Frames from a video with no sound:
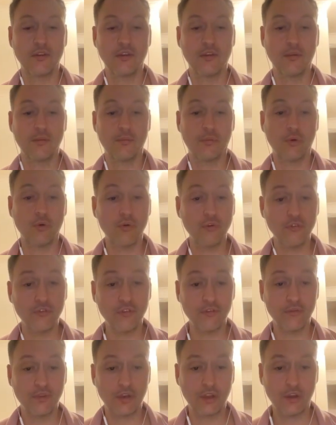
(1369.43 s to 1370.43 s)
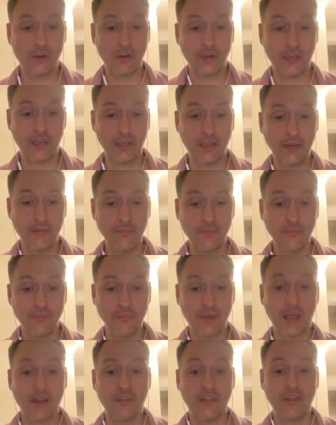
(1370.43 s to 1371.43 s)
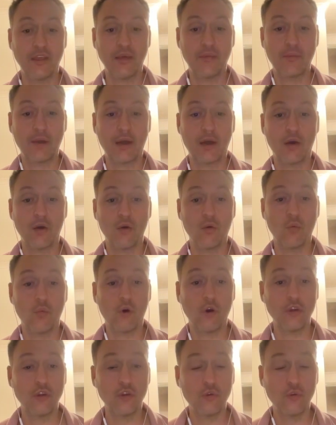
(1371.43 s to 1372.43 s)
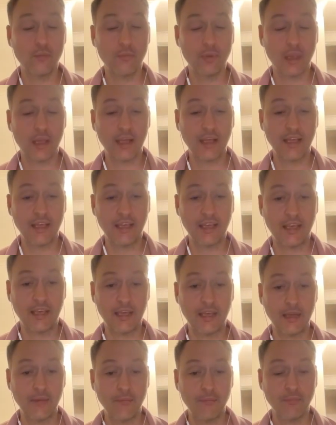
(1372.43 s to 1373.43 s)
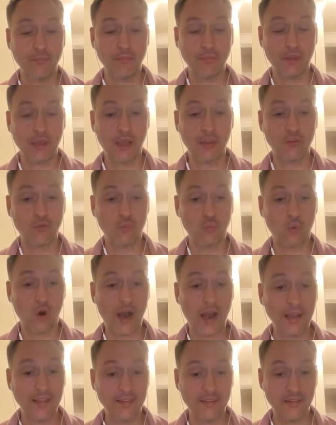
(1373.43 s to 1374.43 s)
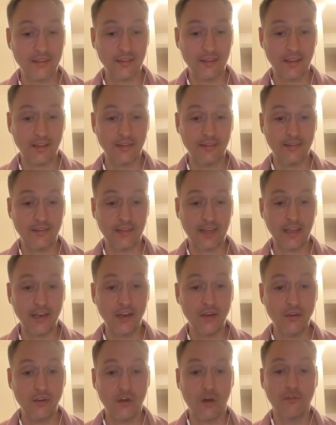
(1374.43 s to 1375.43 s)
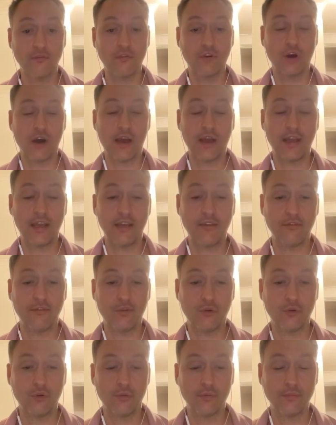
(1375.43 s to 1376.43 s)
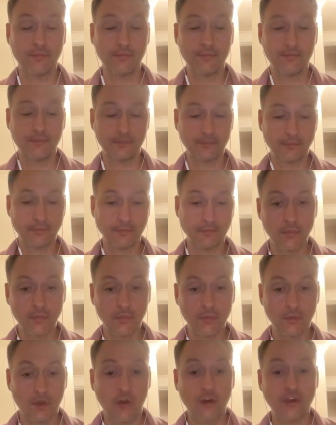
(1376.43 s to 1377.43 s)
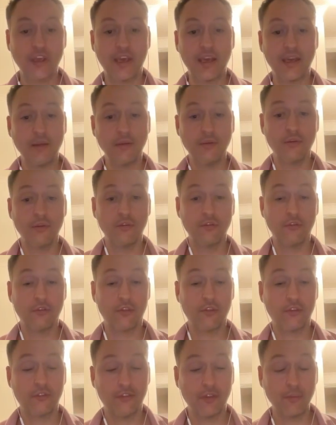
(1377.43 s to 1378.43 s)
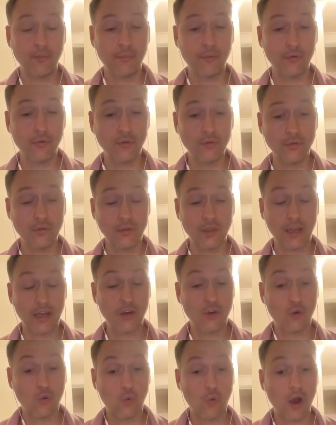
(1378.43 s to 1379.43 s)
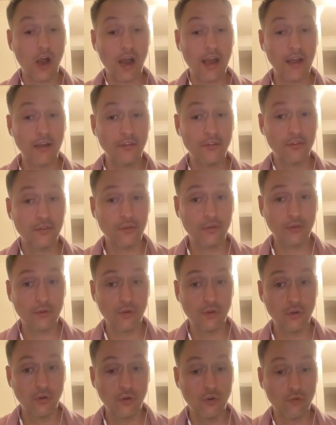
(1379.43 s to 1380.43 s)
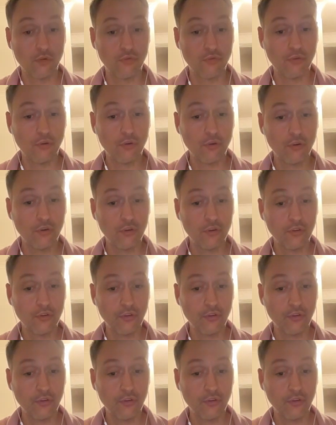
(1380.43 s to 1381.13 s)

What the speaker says: Pause the video here and think about what you would play here as white instead of knight e4. Okay, so the simple and quiet rook to